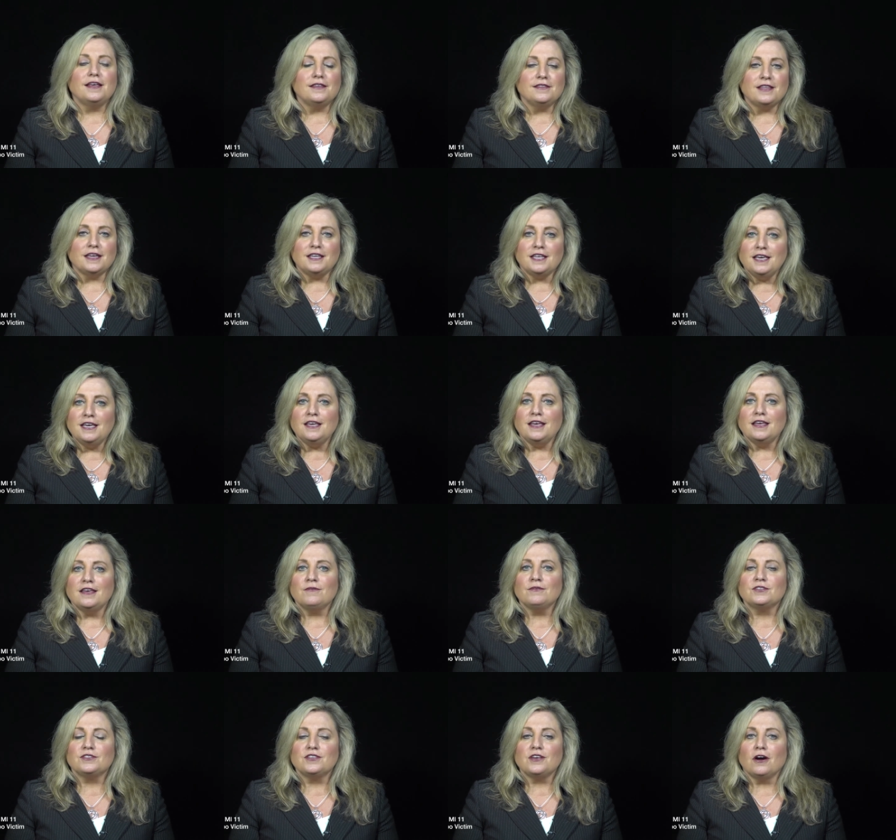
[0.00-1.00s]
that it
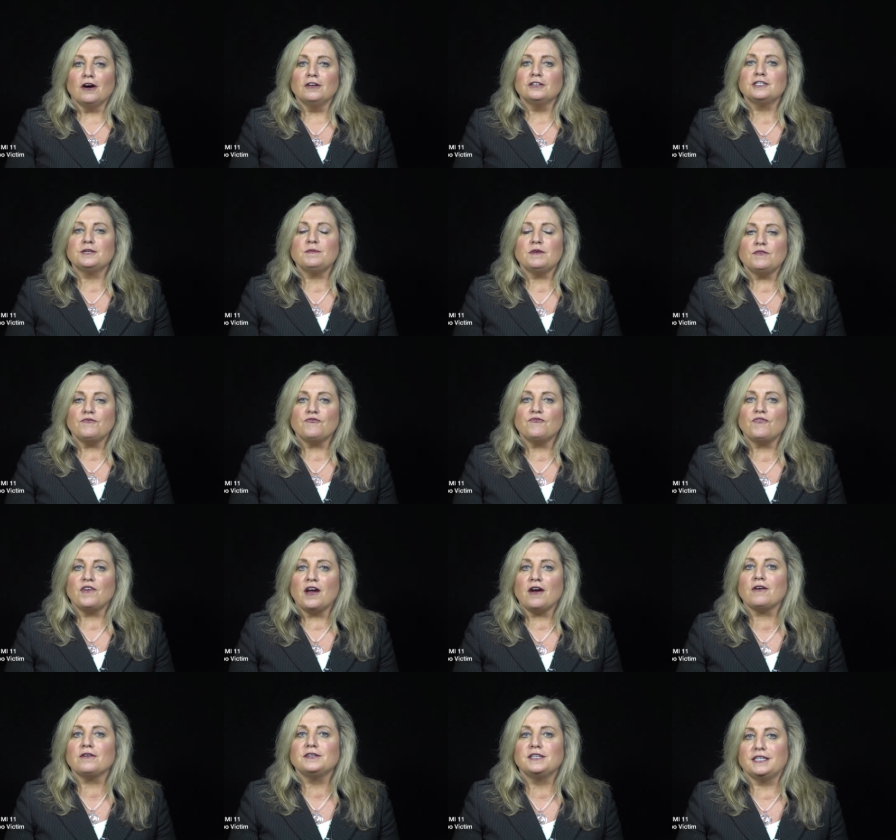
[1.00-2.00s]
was the ultimate
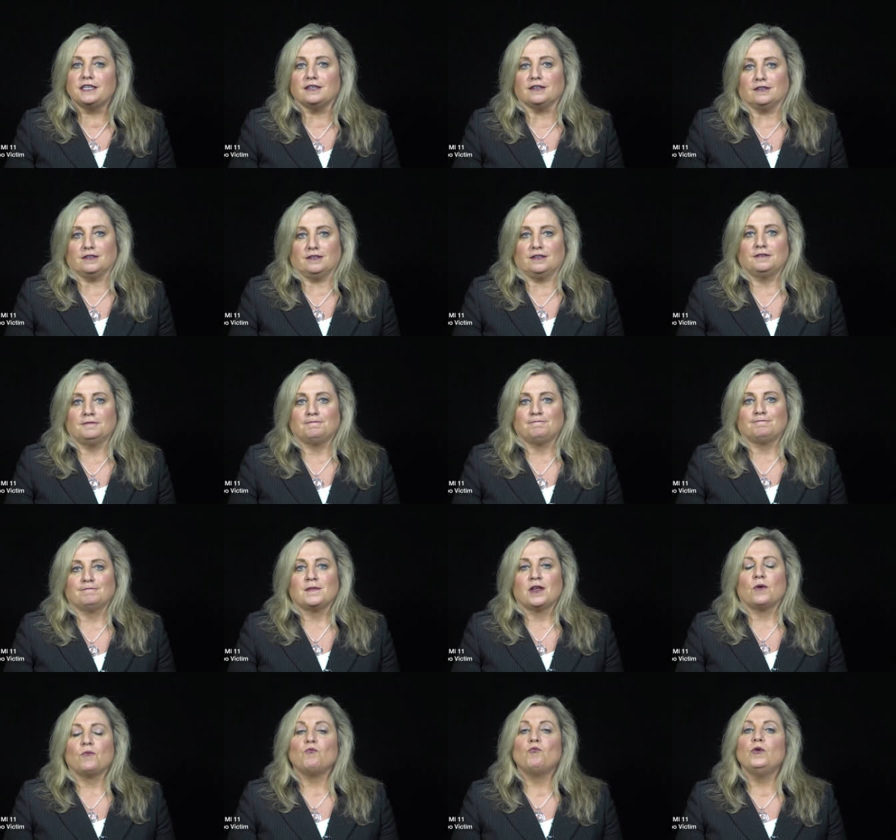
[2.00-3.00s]
fair deal
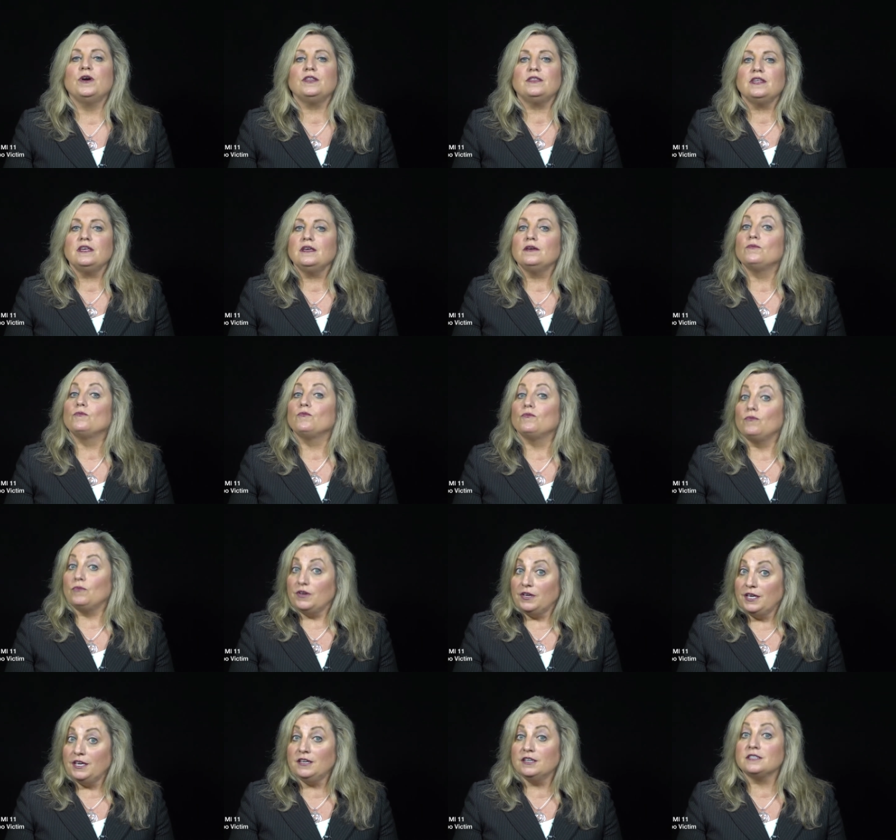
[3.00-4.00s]
with
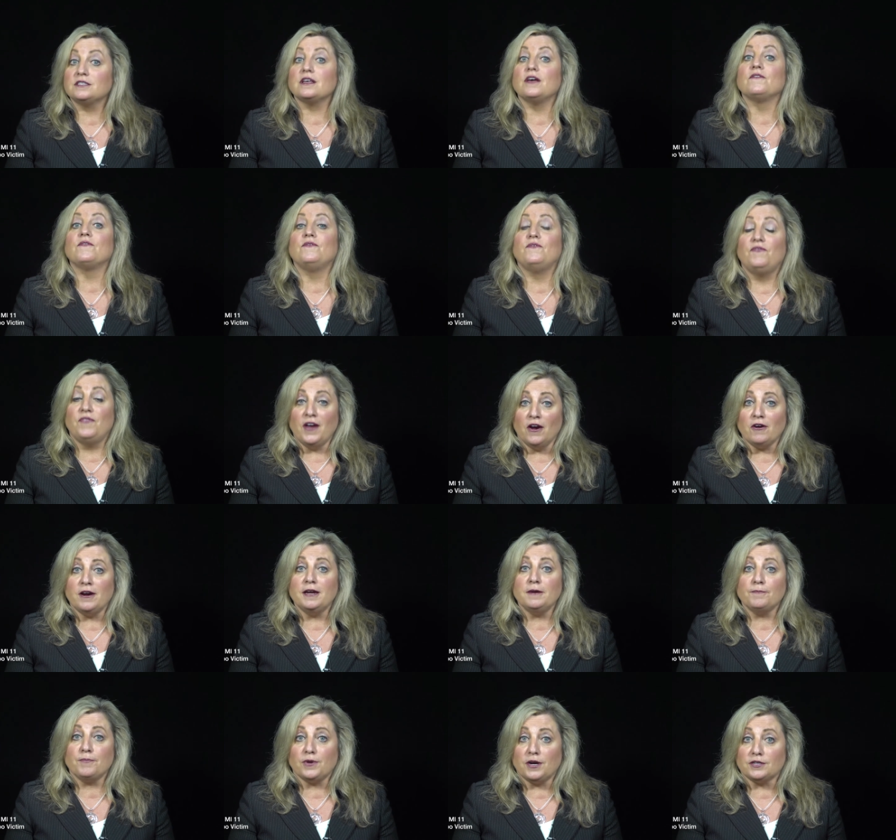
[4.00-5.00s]
his
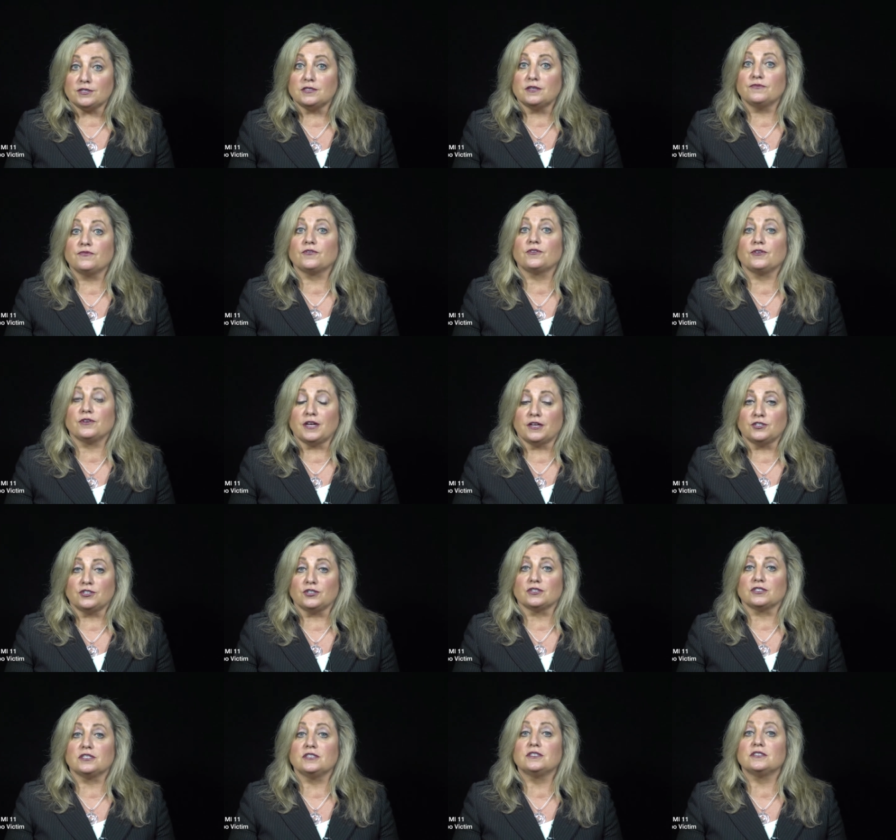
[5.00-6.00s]
very impressive
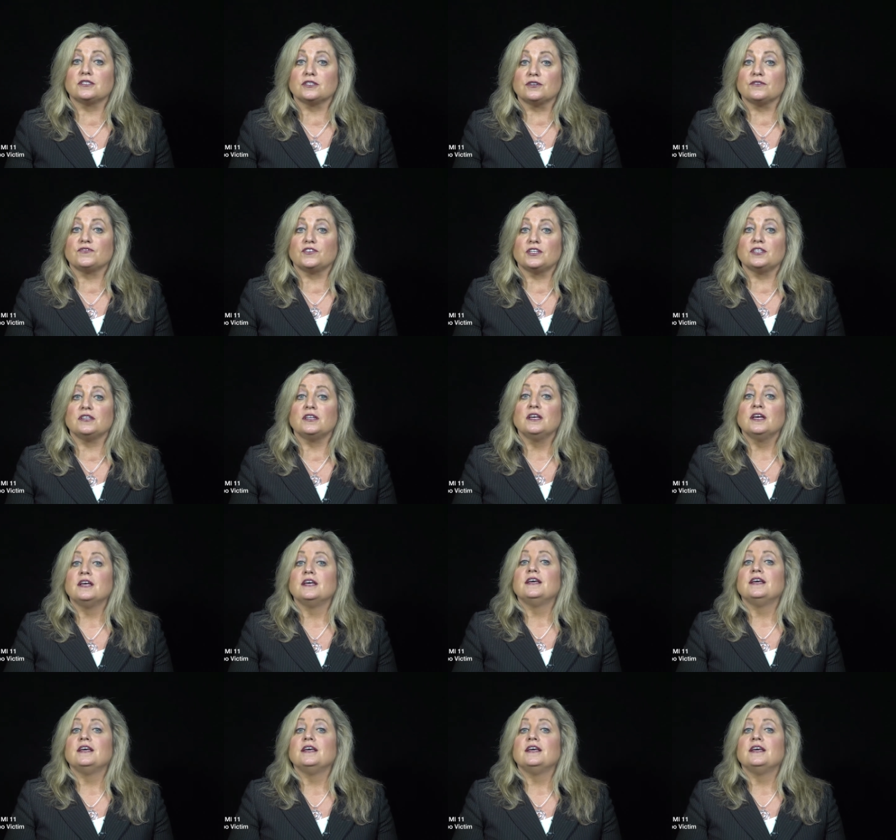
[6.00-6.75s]
credentials. He's served in